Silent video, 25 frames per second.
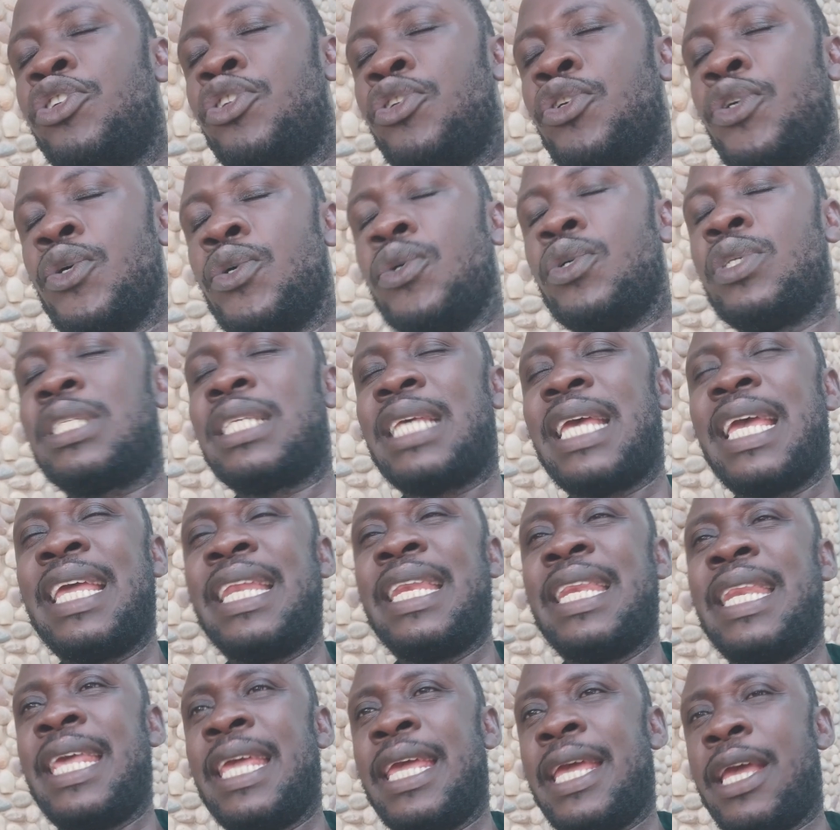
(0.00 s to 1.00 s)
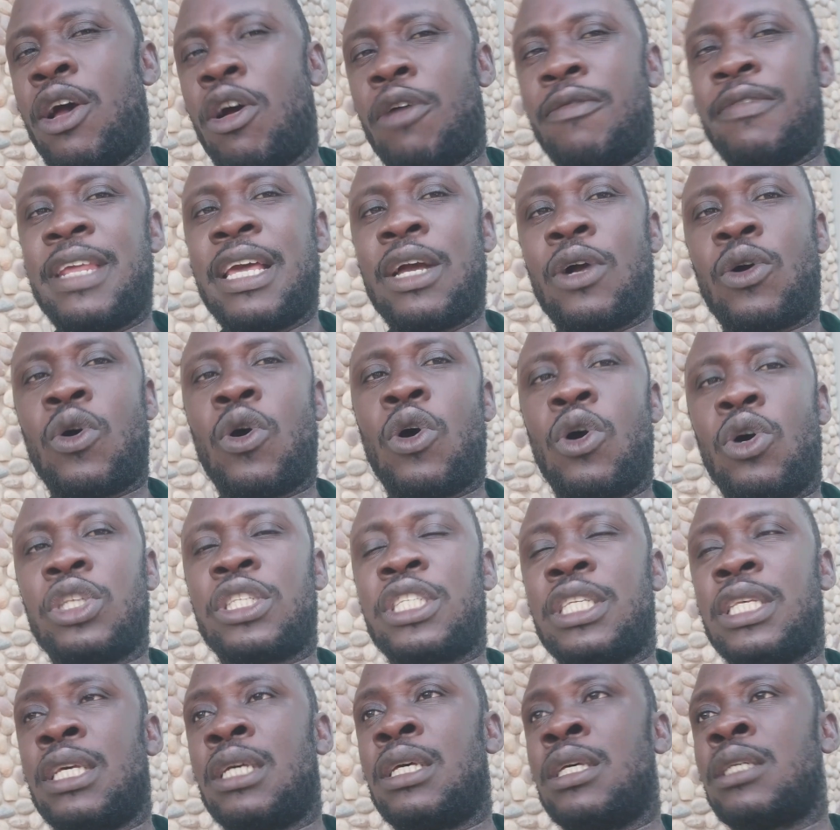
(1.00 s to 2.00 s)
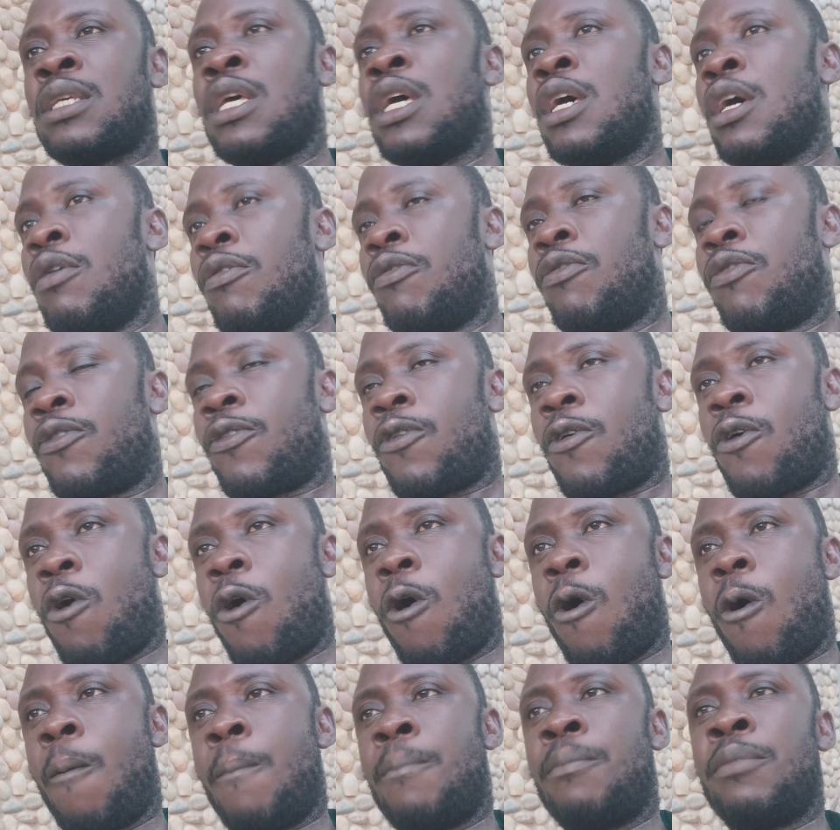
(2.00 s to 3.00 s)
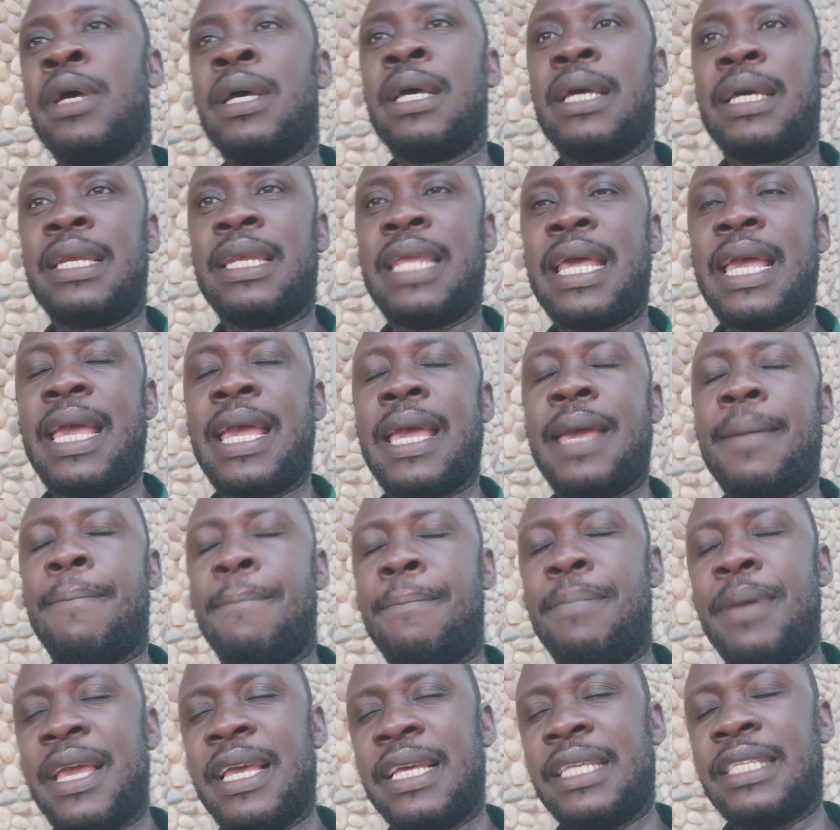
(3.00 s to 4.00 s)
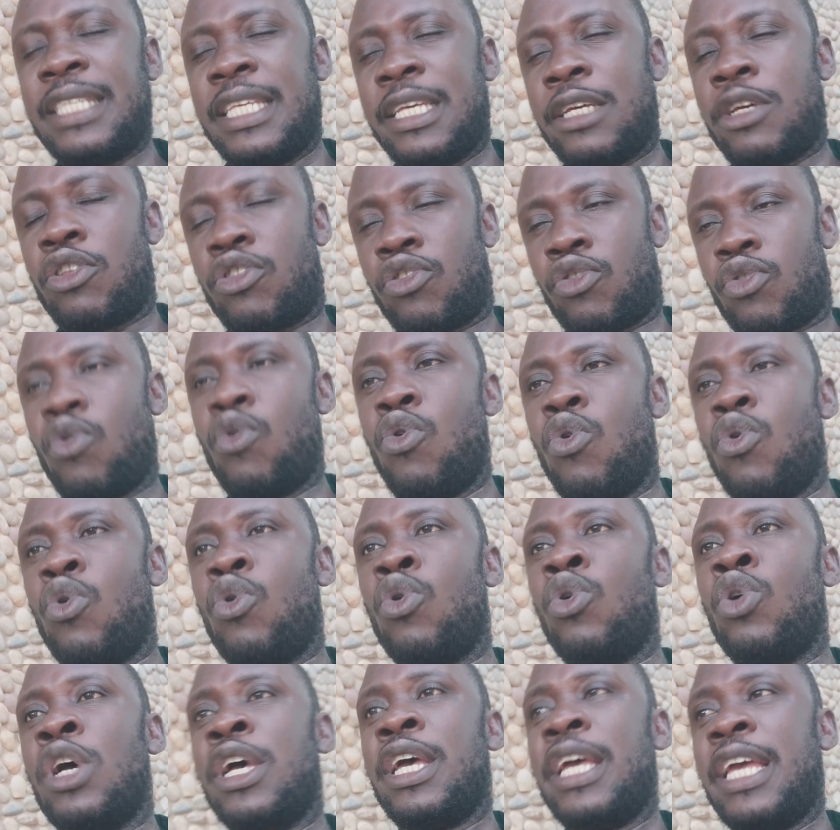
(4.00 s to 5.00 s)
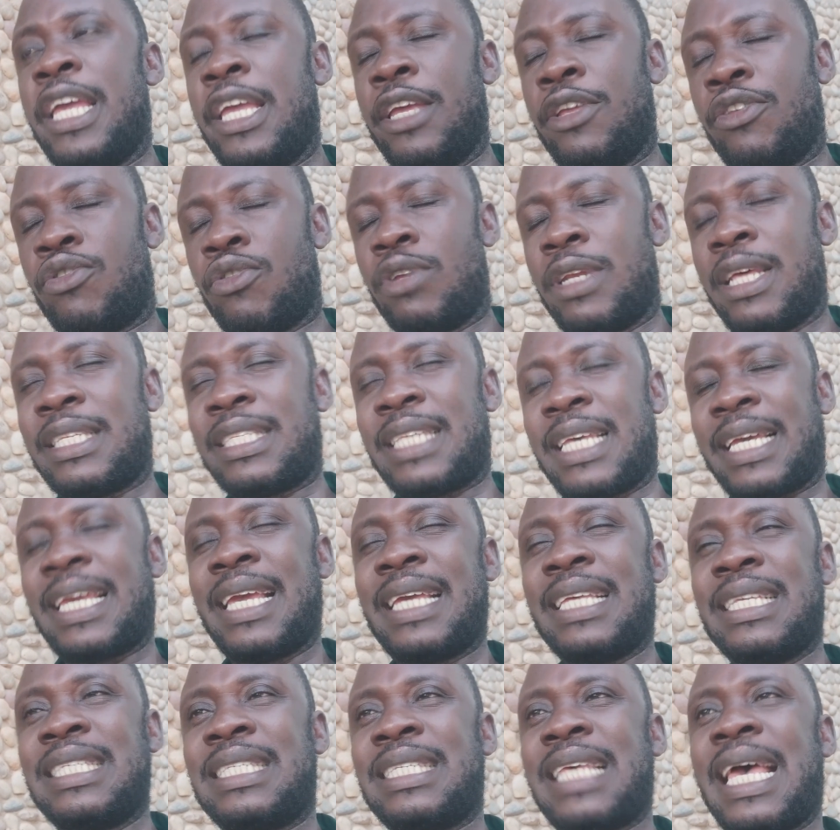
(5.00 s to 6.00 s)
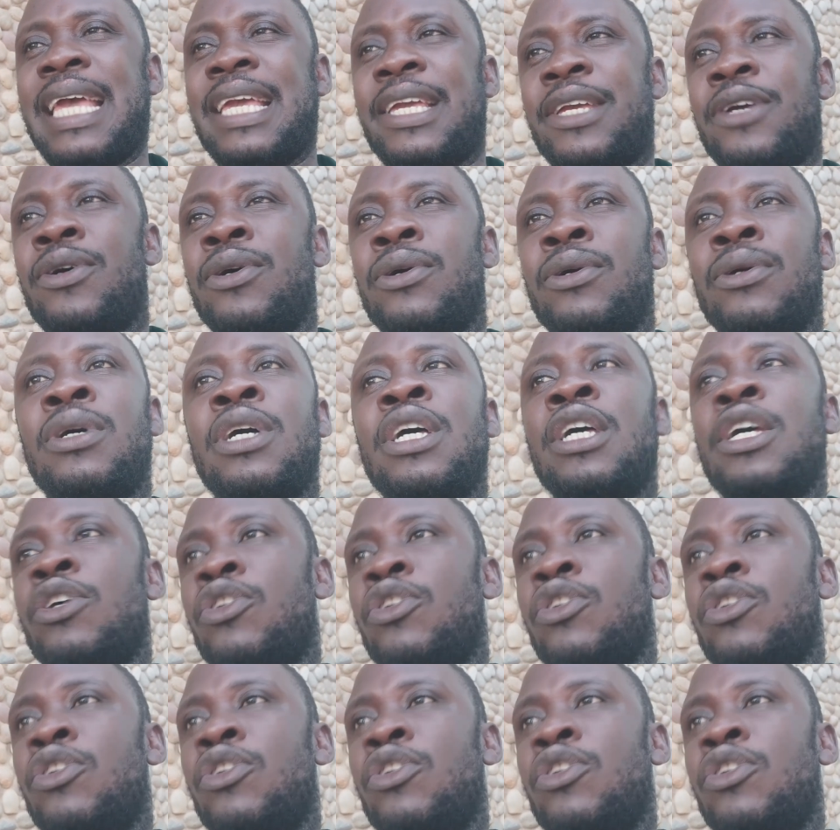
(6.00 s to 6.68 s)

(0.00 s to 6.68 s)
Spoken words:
choose any of the courses from the basic school into the second cycle.